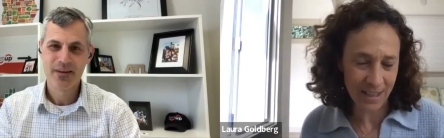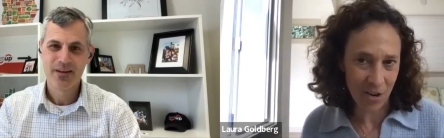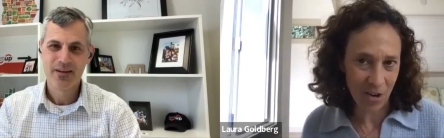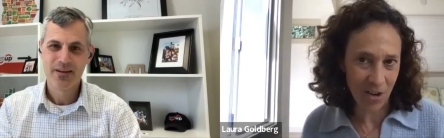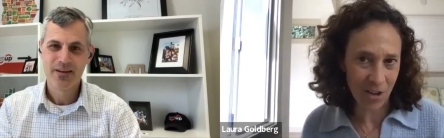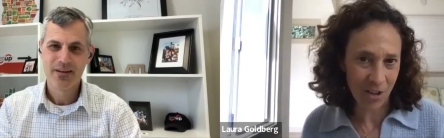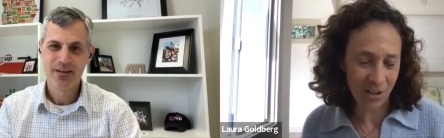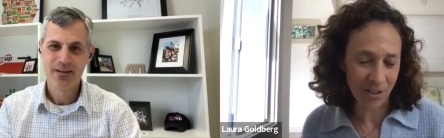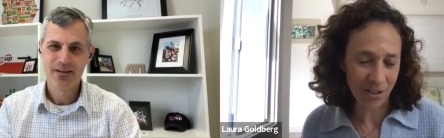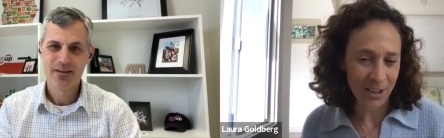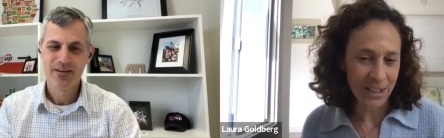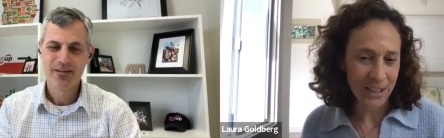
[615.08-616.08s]
Speaker 1: They all
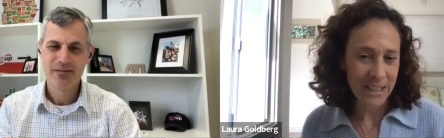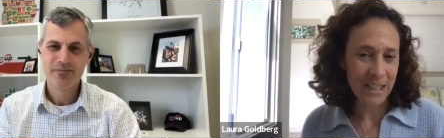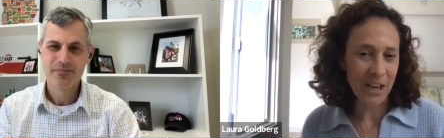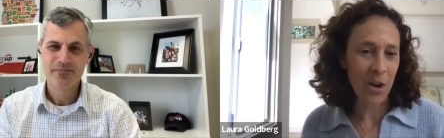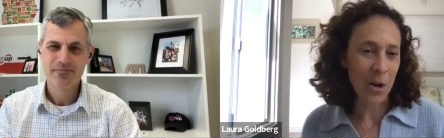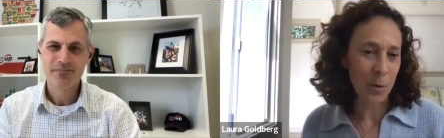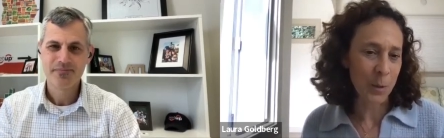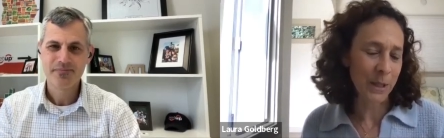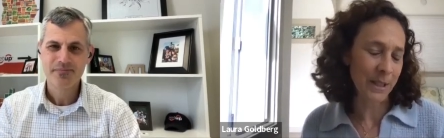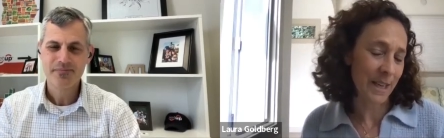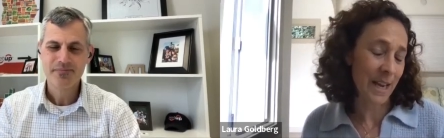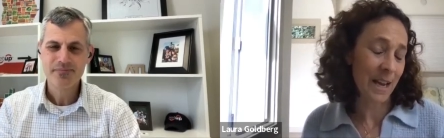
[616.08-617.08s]
they all
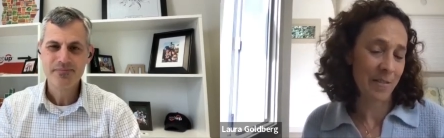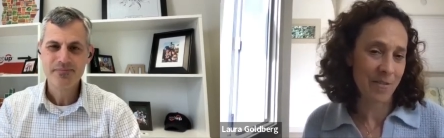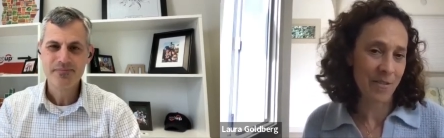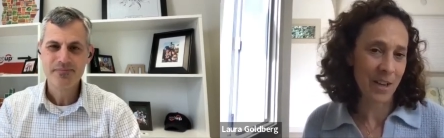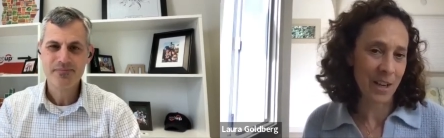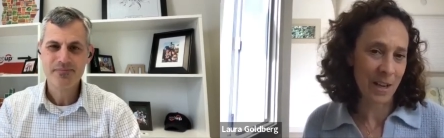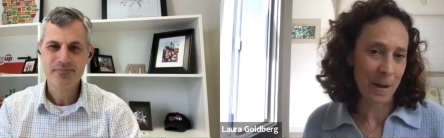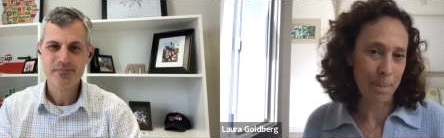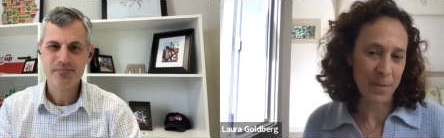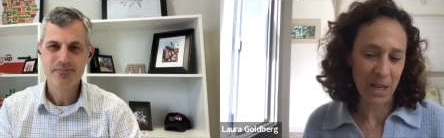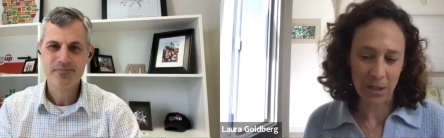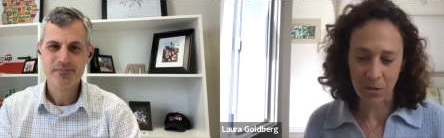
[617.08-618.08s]
really have um,
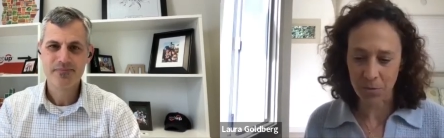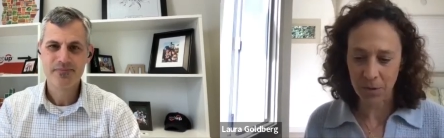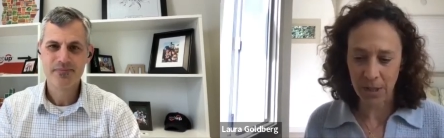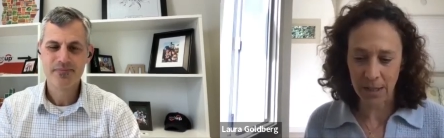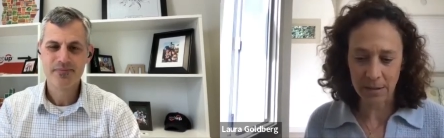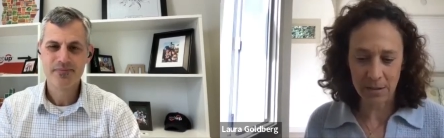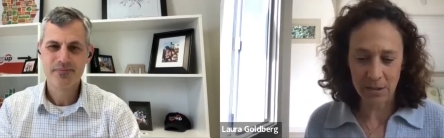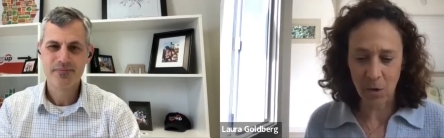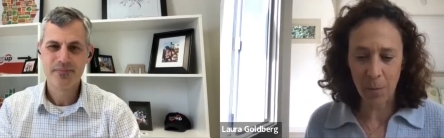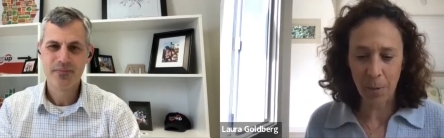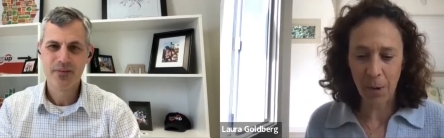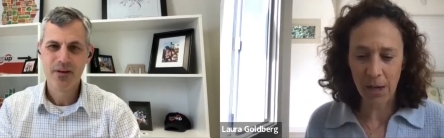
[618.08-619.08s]
that through line. So
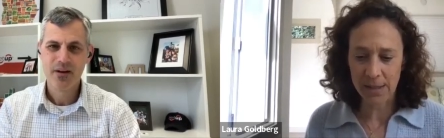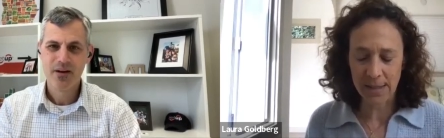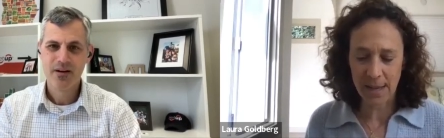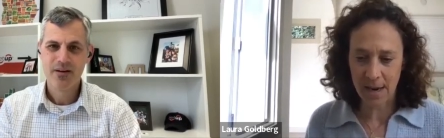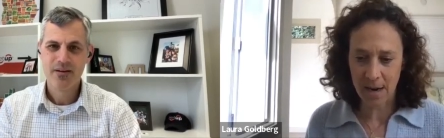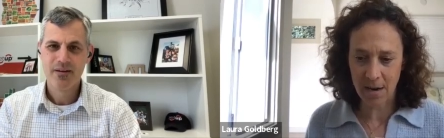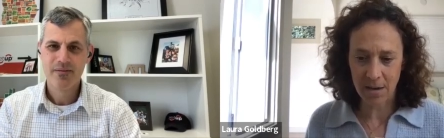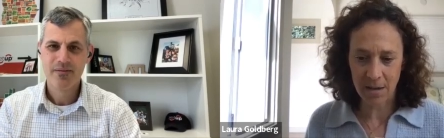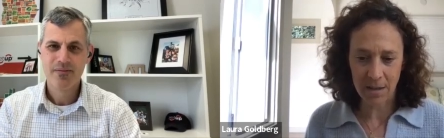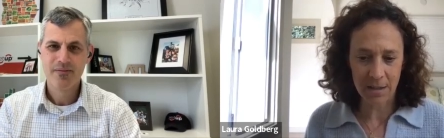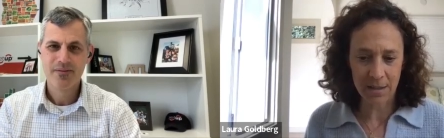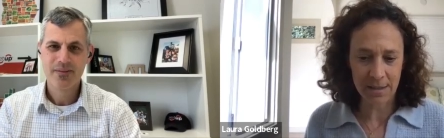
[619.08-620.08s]
I'll pause there
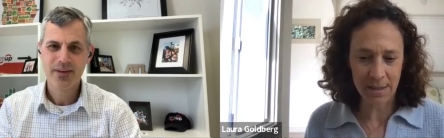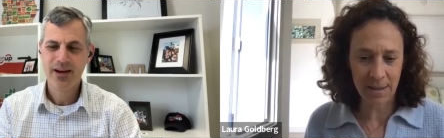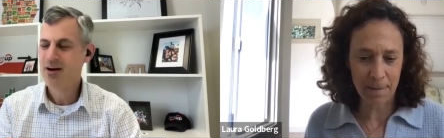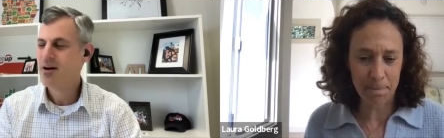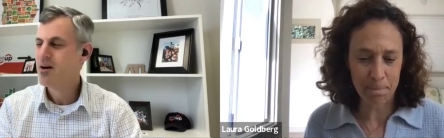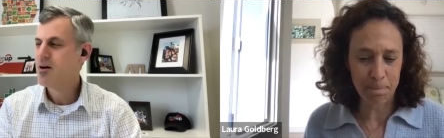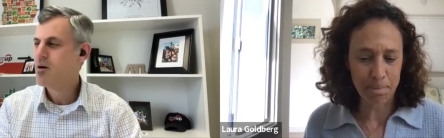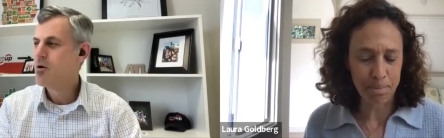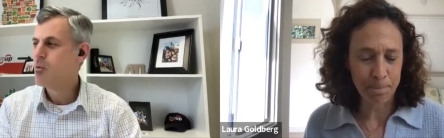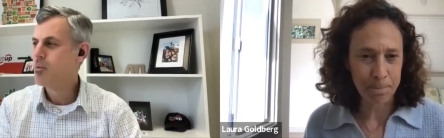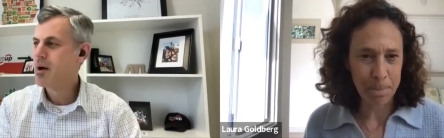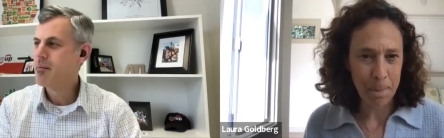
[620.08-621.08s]
because um, yeah.
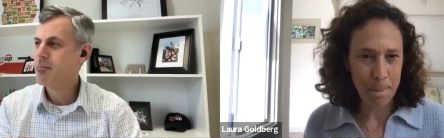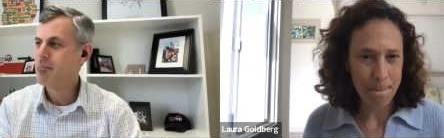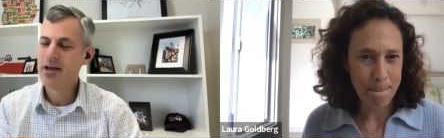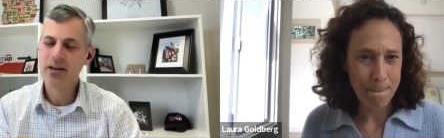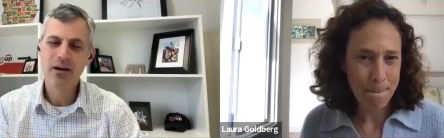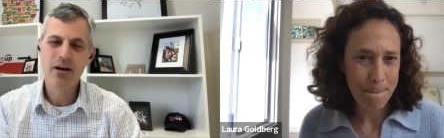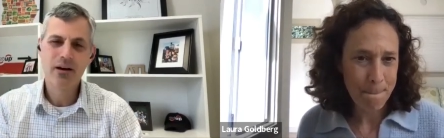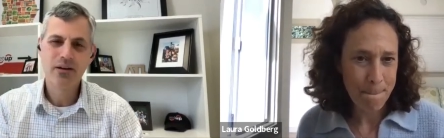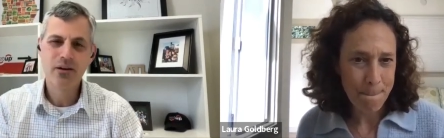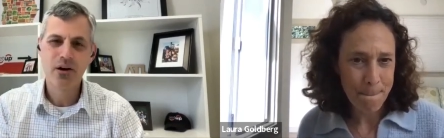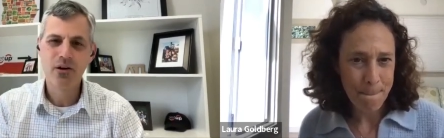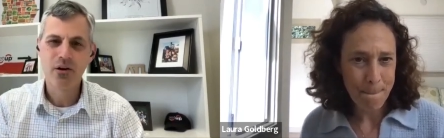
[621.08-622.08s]
Speaker 2: Well, my my uh,
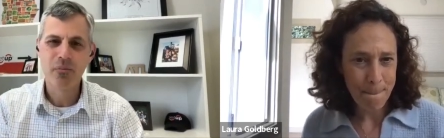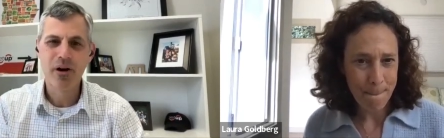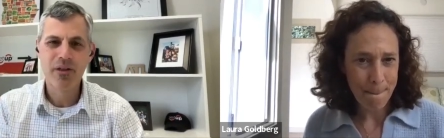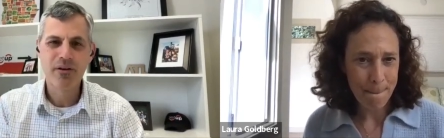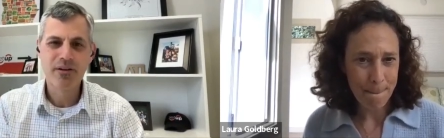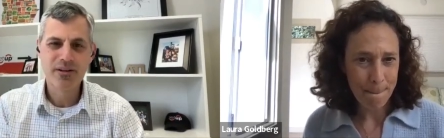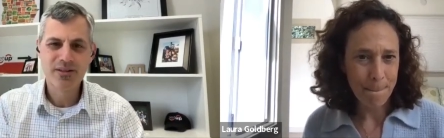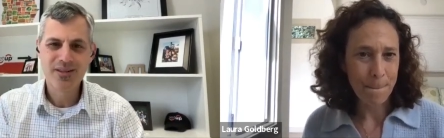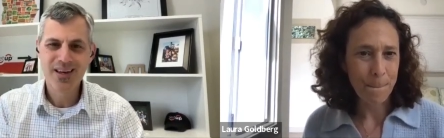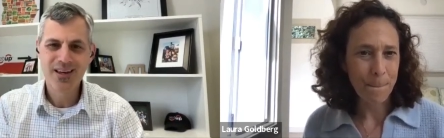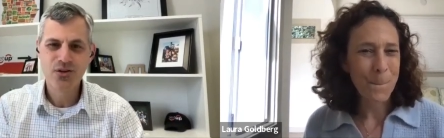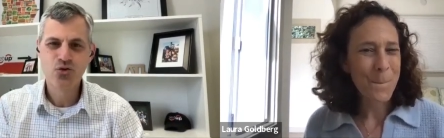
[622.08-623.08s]
younger brother is
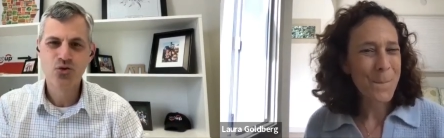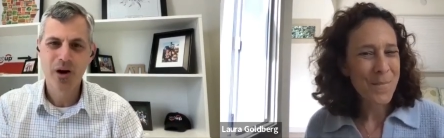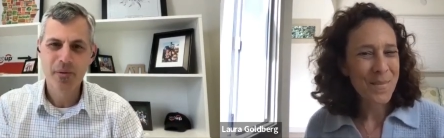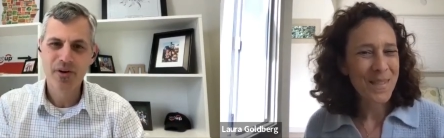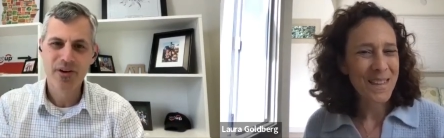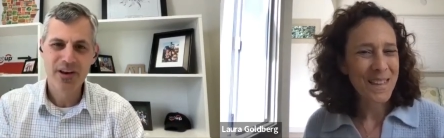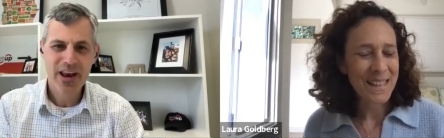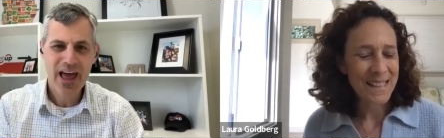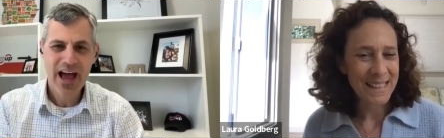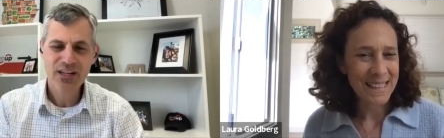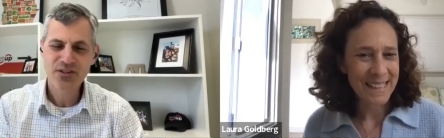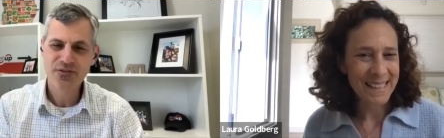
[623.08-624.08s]
a drummer in
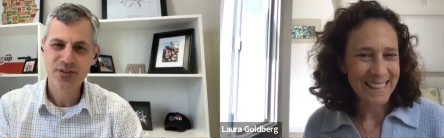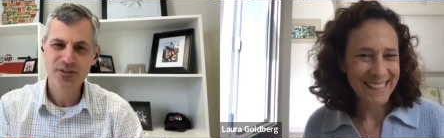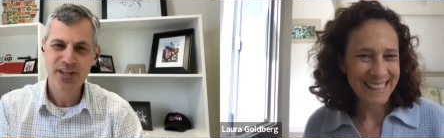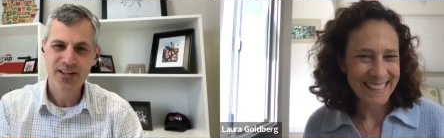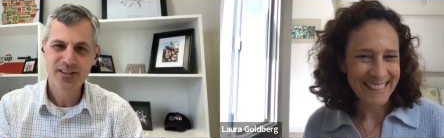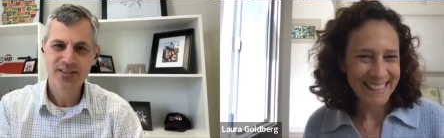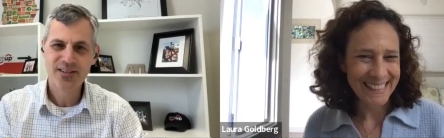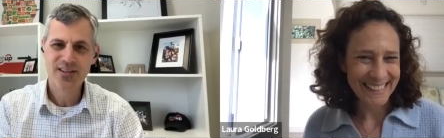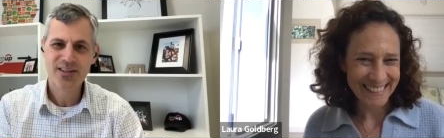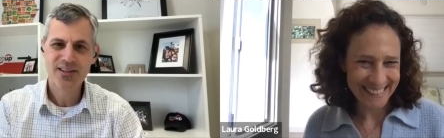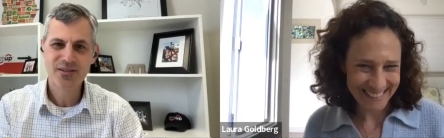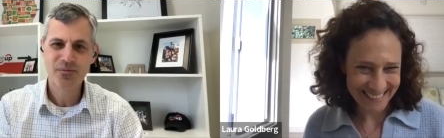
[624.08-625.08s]
Nashville,
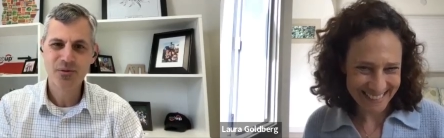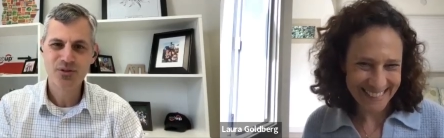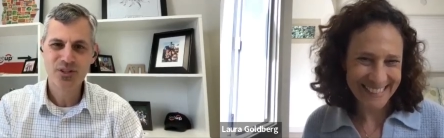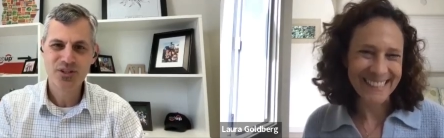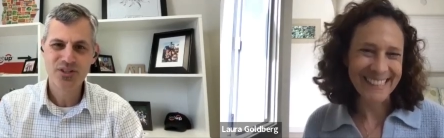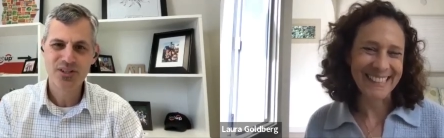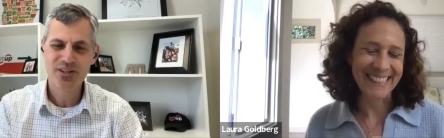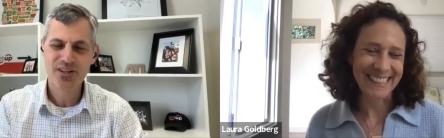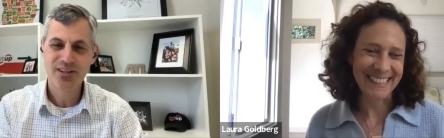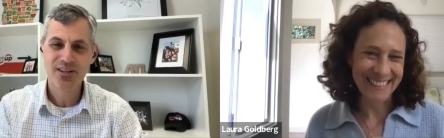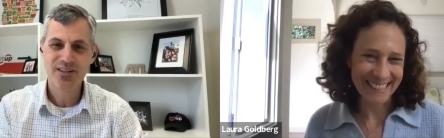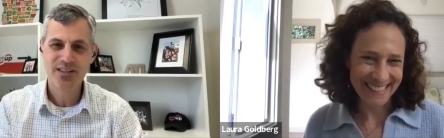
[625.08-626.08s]
Tennessee. He's a musician
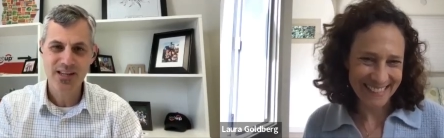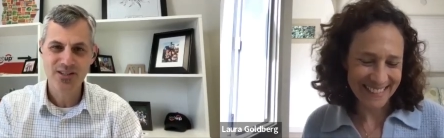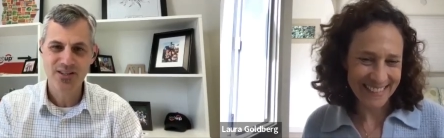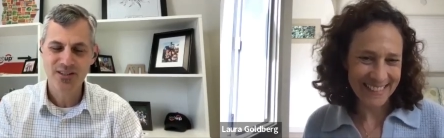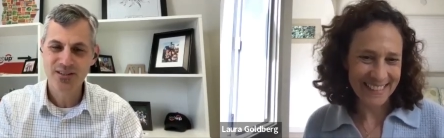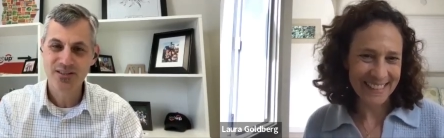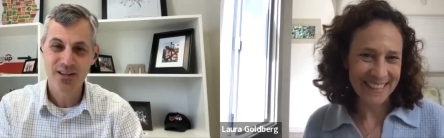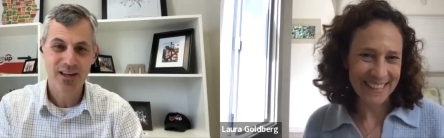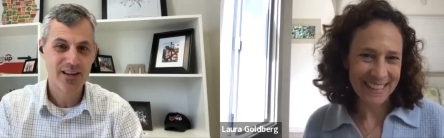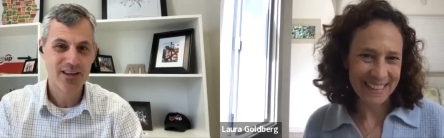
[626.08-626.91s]
and he teaches,